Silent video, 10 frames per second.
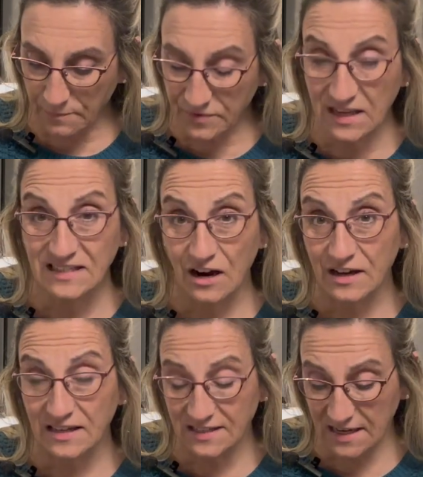These aren't
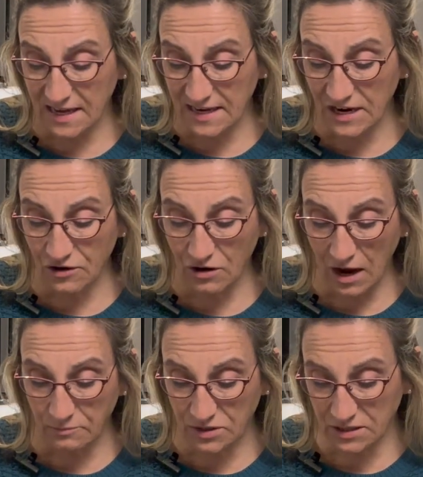going to stay in here.
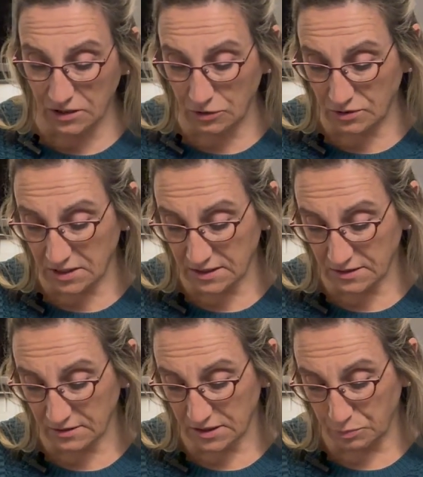I'm just going to use this
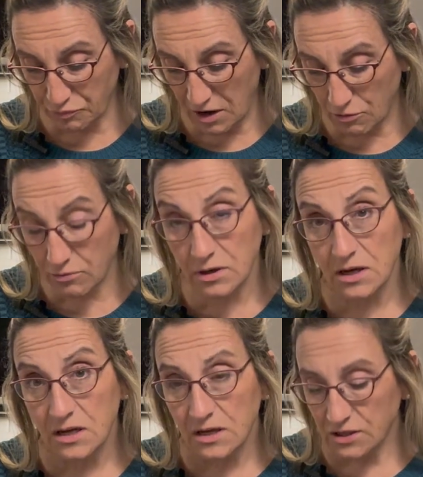to sprout.
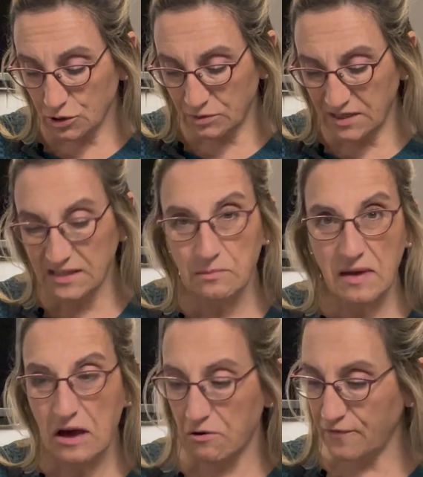So it doesn't
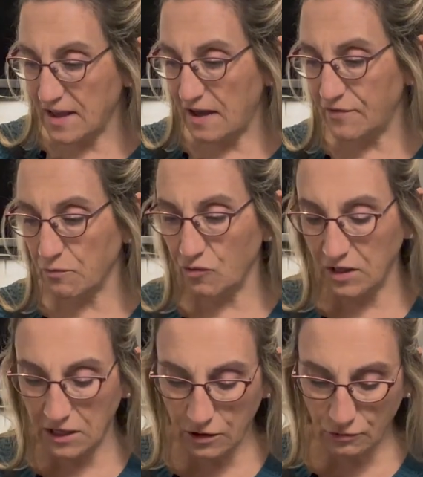matter if I have them
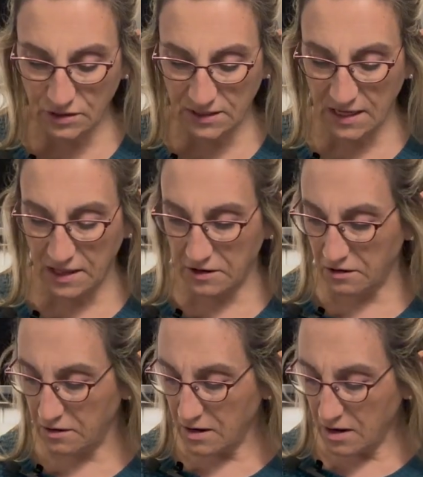really close
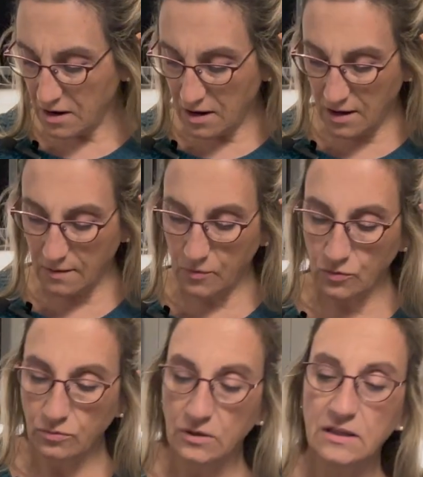together.
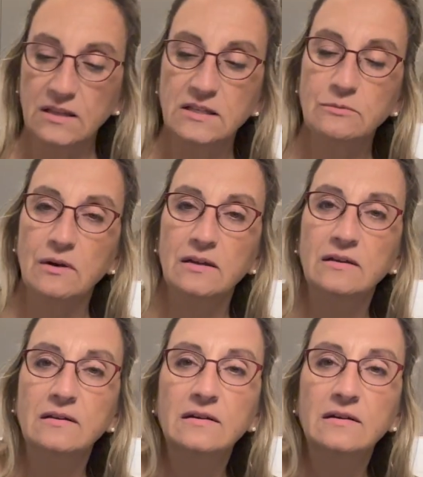Oh, look at this one.